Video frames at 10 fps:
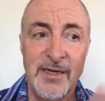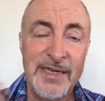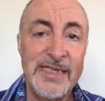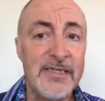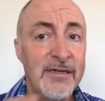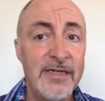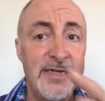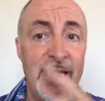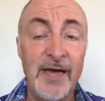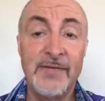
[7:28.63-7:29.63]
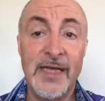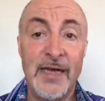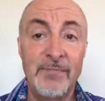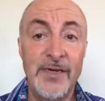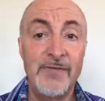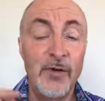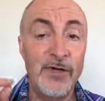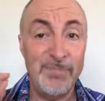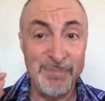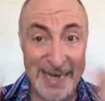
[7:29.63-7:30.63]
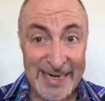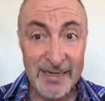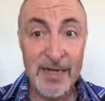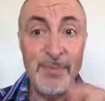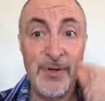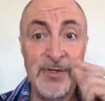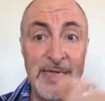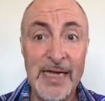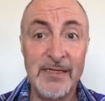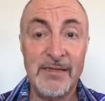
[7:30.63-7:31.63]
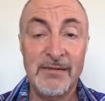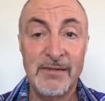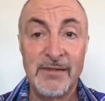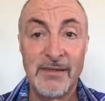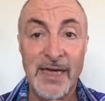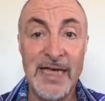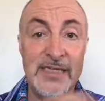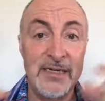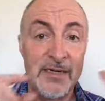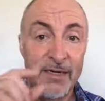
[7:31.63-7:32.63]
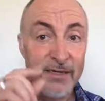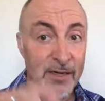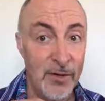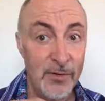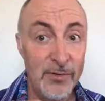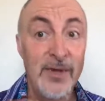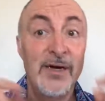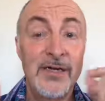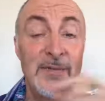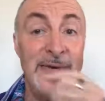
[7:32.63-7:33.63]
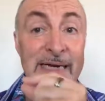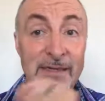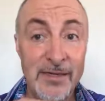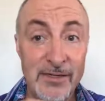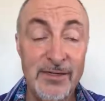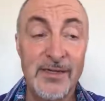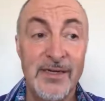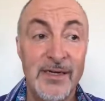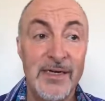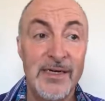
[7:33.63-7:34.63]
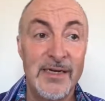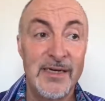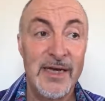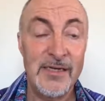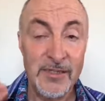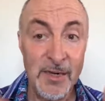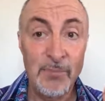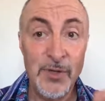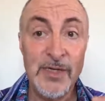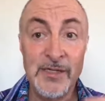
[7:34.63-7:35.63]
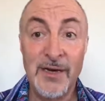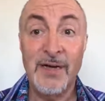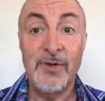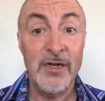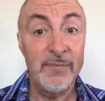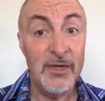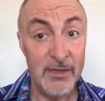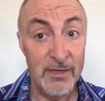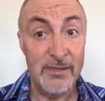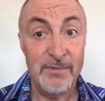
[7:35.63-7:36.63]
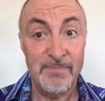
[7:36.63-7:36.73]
Yes, it's nice to have that, but if you're dependent upon that, as in co-dependent, at some point in time you're going to be hurt.